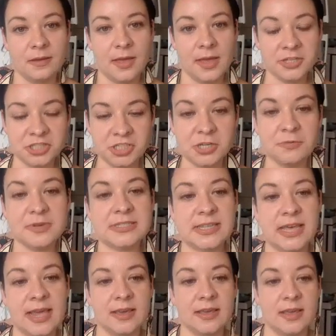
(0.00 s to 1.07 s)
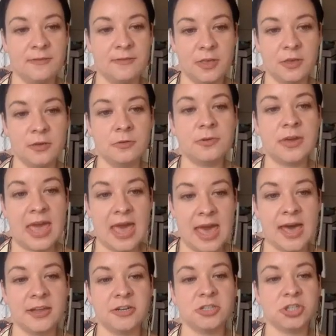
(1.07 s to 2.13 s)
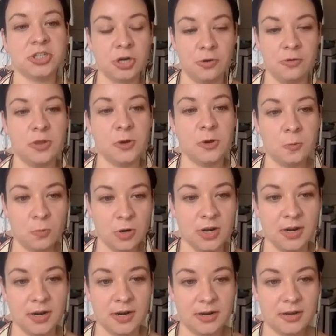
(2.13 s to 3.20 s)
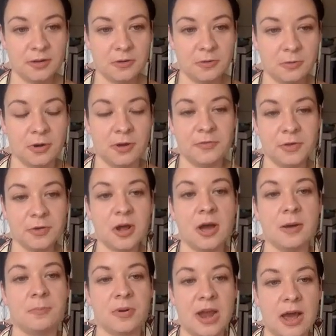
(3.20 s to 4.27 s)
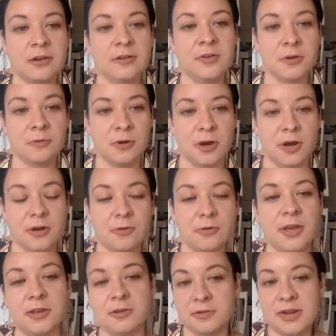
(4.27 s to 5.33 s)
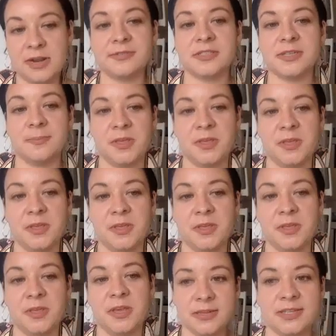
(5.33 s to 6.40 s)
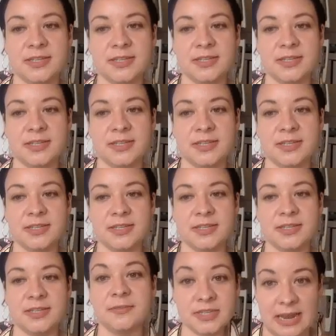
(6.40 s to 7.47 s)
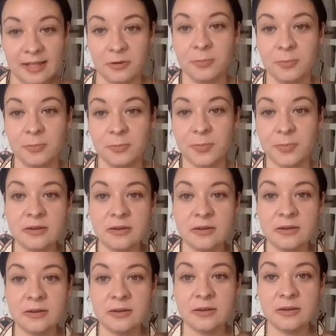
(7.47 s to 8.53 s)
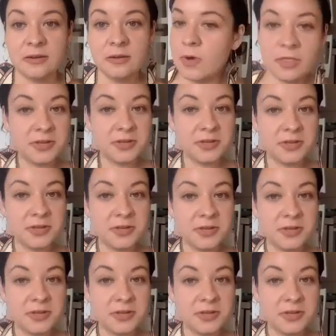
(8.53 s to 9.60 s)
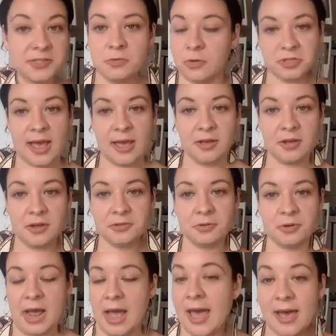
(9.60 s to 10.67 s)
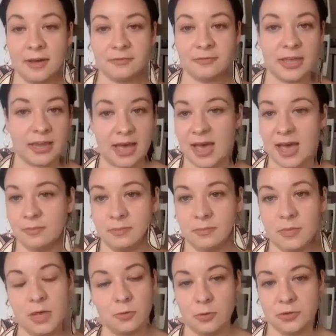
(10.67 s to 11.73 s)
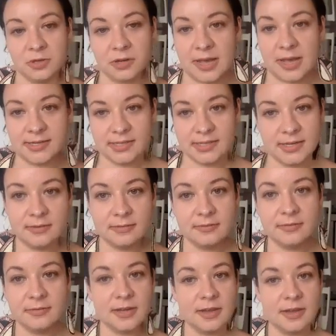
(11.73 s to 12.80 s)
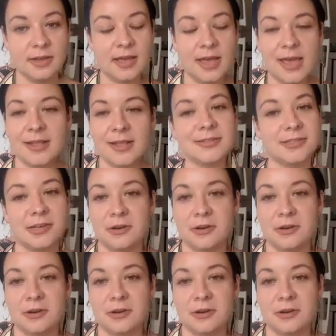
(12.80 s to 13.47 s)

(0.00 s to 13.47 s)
And she was like, if you can't show your work, or if you're not proud of your work, or you don't have something positive to say to that little person, whether it's you or your child, or I'm an older cousin.